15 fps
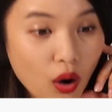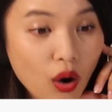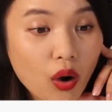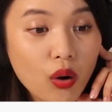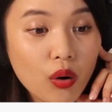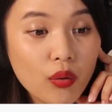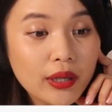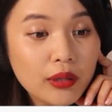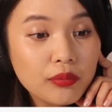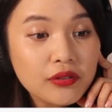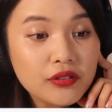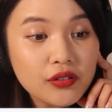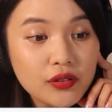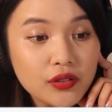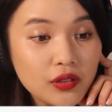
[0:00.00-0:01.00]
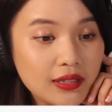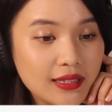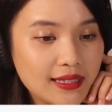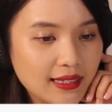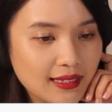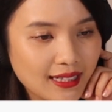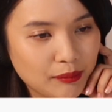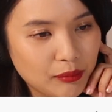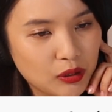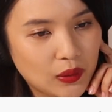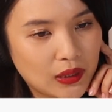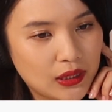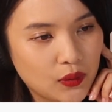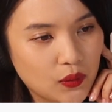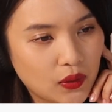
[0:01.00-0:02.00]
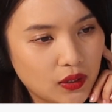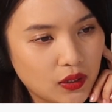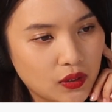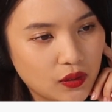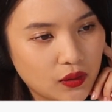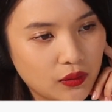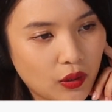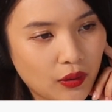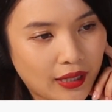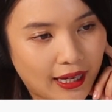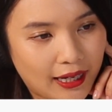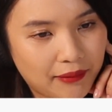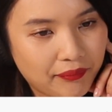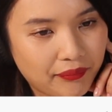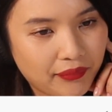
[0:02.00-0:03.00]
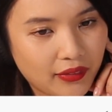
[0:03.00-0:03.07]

Oh, it was also in Sanremo 2022. Okay.